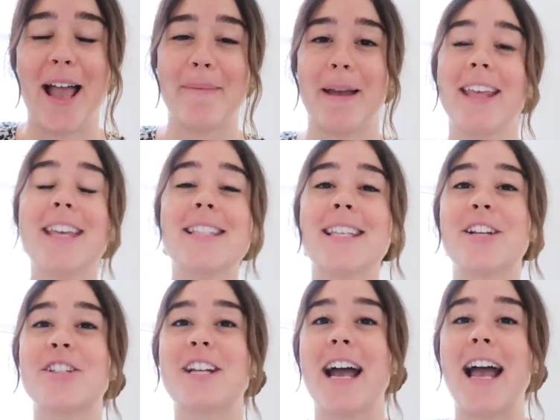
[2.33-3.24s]
I'm
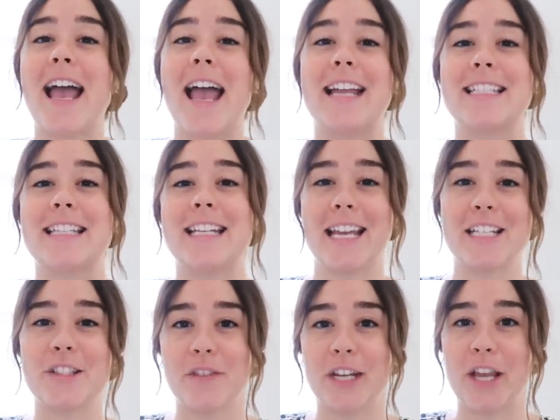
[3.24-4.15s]
Alexandra, and
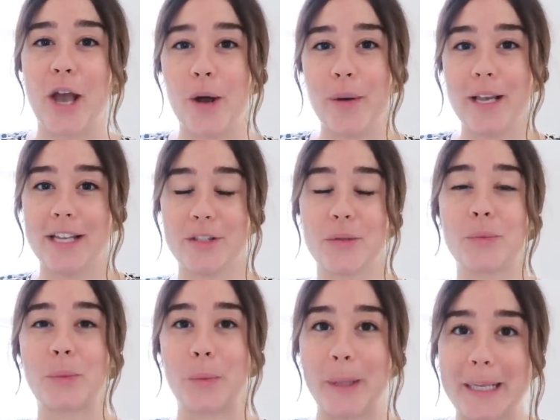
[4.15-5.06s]
today's video is
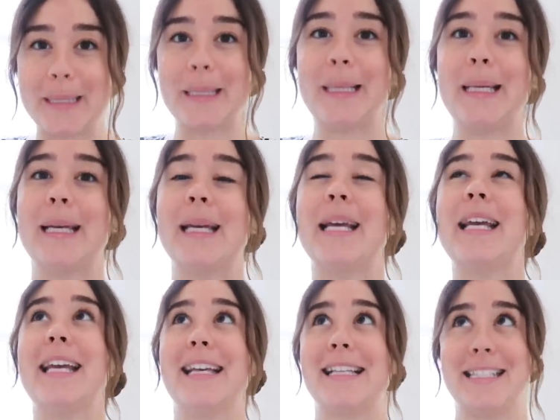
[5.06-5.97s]
really
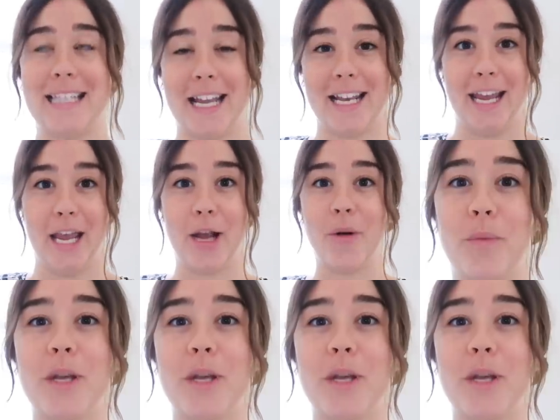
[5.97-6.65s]
exciting.